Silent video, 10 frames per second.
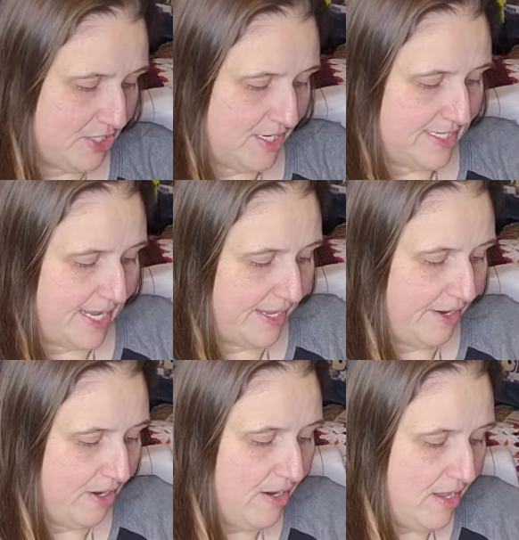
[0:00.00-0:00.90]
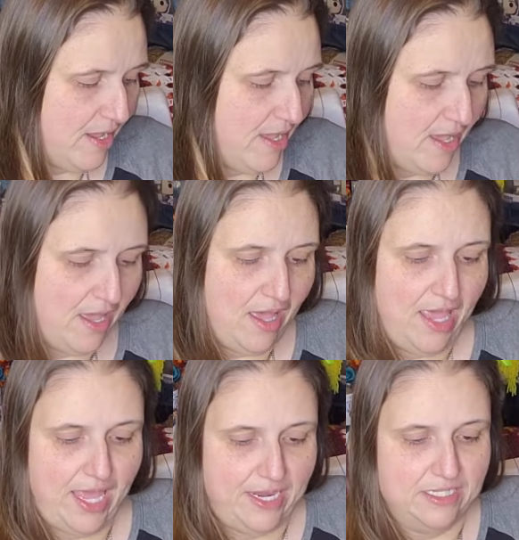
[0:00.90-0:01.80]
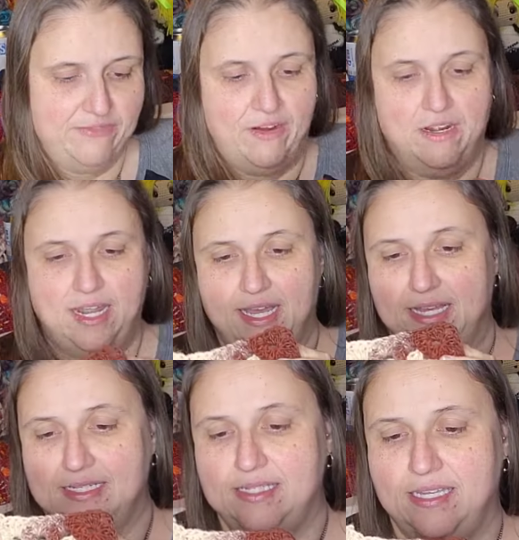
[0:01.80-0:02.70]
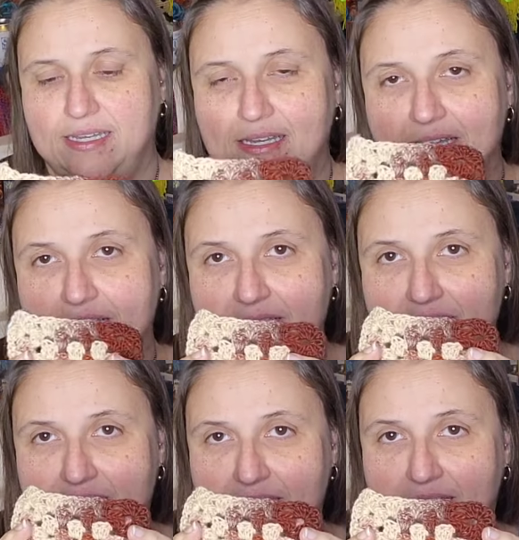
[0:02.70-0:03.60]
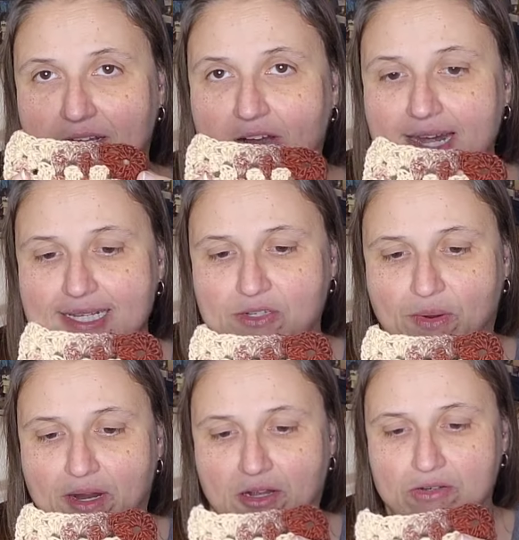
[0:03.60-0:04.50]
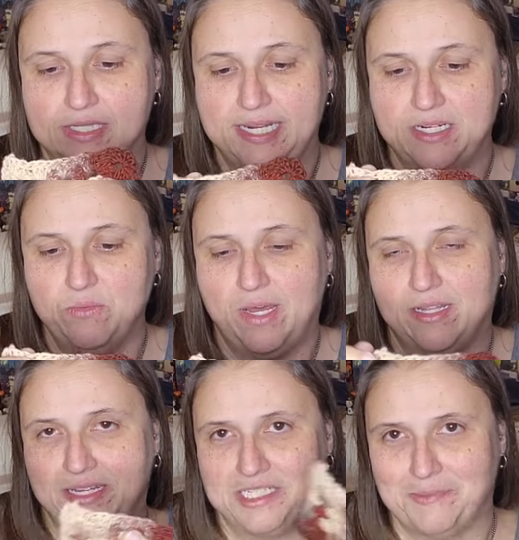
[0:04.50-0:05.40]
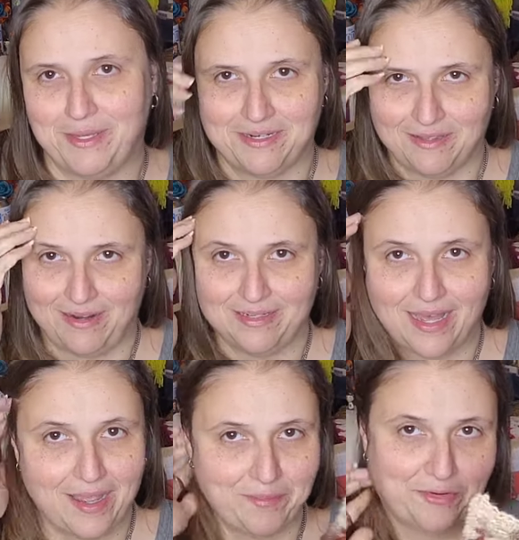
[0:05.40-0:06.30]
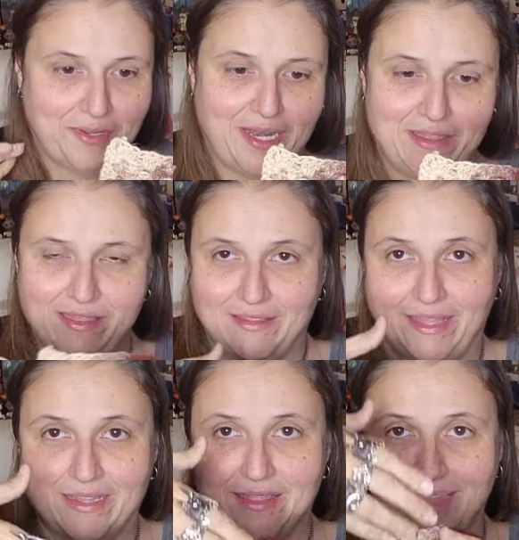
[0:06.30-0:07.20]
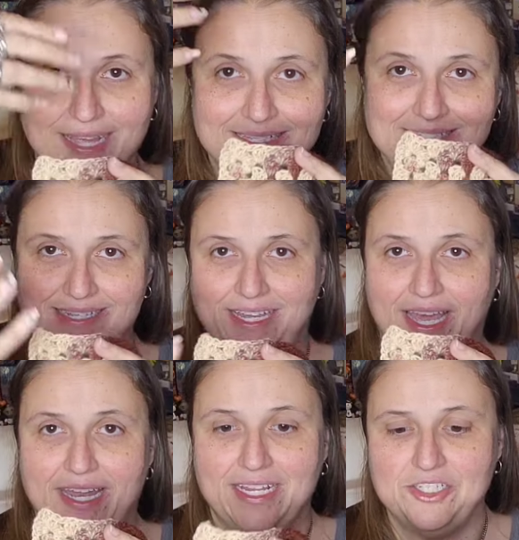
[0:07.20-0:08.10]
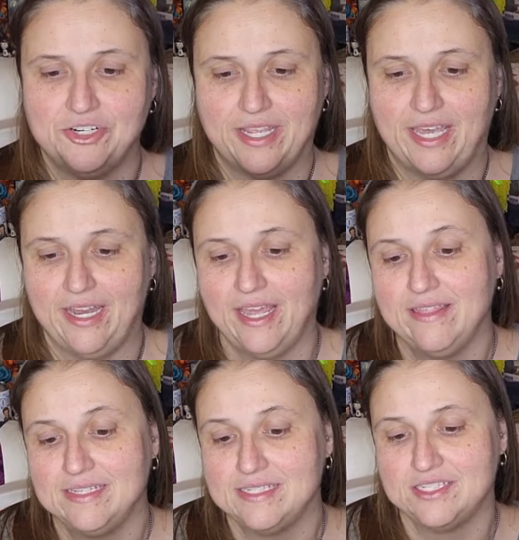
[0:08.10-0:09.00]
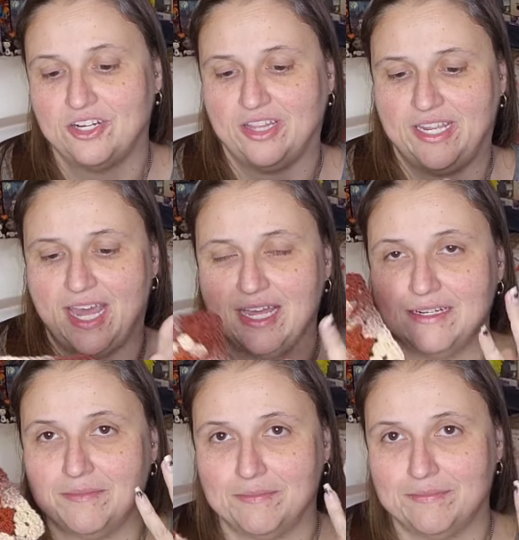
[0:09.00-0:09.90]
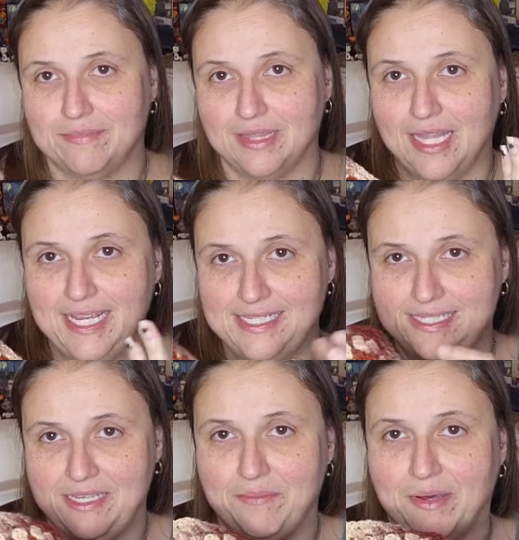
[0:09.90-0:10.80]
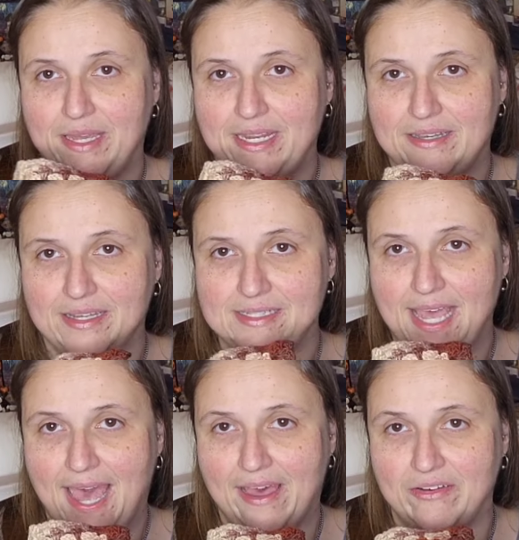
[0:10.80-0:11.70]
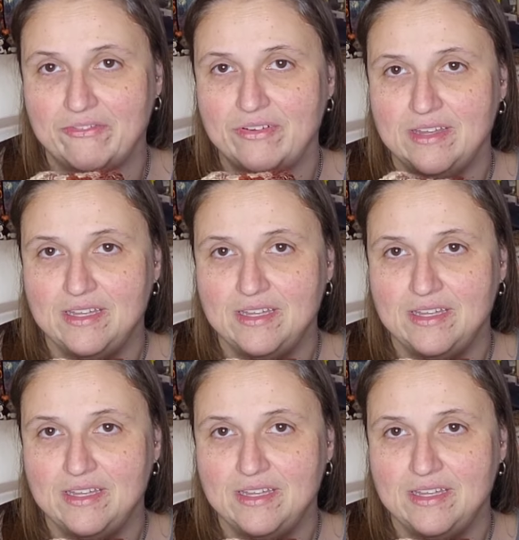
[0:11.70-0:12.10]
it in a sec here. And as far as the granny square goes, I didn't want to like spend a lot of time doing anything like lacy and intricate, and this is certainly not lacy, but it does have